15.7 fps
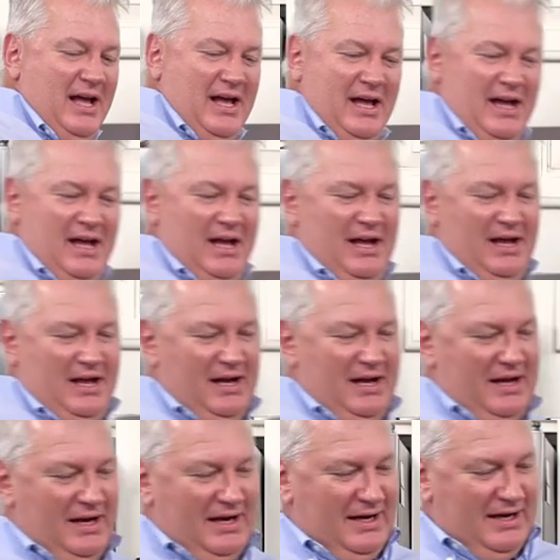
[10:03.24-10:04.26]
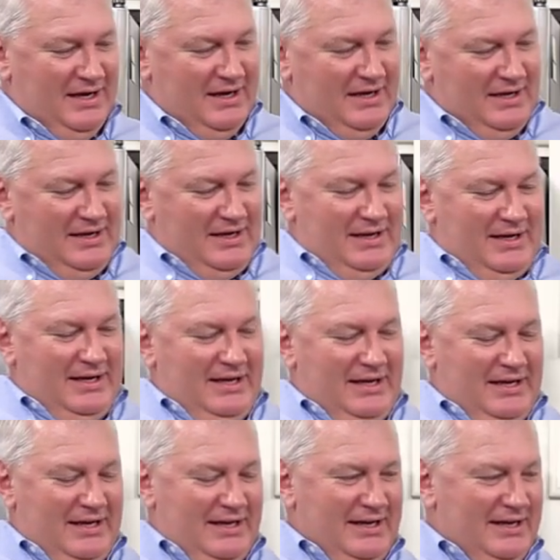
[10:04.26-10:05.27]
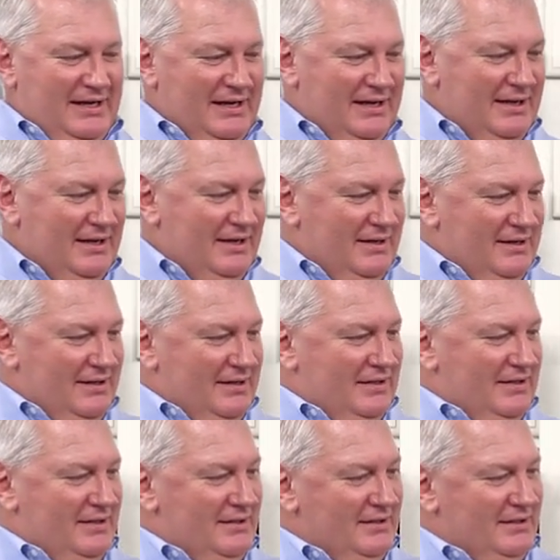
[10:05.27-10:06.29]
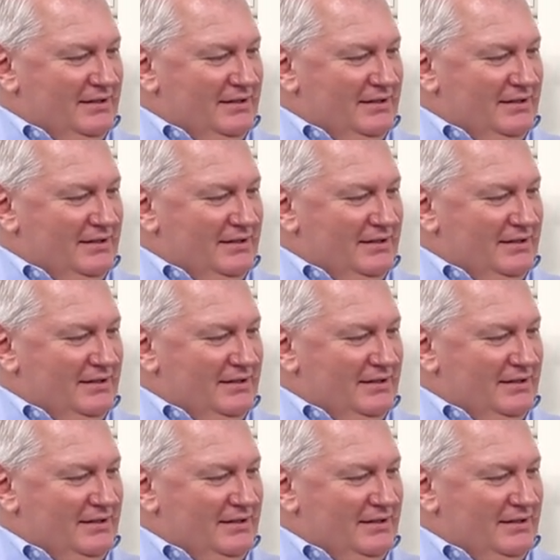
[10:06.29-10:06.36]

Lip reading: This person isn't speaking.